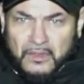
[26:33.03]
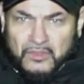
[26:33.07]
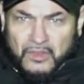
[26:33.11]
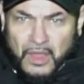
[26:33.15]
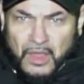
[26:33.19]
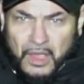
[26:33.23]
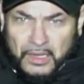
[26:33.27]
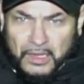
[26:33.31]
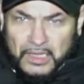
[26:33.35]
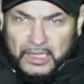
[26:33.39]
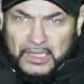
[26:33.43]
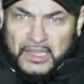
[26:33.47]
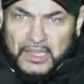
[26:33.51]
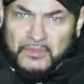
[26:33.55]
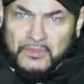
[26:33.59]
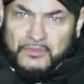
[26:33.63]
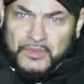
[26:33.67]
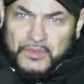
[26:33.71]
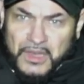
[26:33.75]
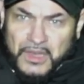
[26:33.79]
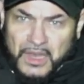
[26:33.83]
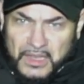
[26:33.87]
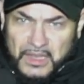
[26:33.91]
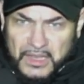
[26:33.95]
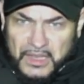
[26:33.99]
So I'm going to
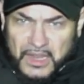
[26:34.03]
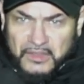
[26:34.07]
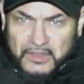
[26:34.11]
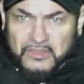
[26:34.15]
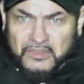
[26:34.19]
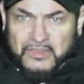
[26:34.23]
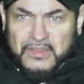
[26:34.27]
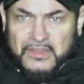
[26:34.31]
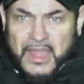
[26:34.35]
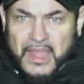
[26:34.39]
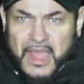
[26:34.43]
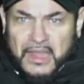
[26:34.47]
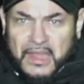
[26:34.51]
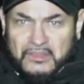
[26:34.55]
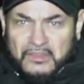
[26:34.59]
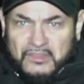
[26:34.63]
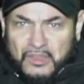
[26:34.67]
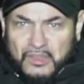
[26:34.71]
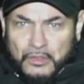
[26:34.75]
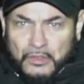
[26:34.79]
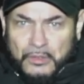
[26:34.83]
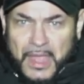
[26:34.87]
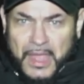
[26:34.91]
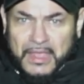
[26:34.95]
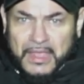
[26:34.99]
give you the list now and
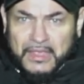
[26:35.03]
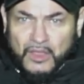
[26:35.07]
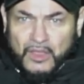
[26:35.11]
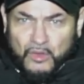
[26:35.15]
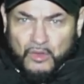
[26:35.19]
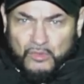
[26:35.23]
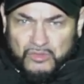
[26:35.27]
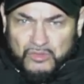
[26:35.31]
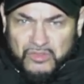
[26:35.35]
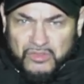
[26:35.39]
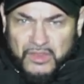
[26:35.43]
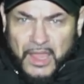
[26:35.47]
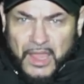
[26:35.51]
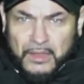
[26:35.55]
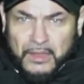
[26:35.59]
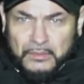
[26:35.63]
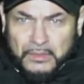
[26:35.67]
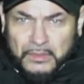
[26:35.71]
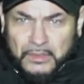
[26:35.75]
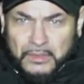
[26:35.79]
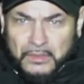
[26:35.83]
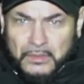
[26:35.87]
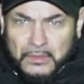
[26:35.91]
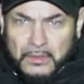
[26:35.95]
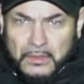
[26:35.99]
tell you how it goes
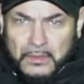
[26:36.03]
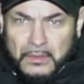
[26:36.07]
down.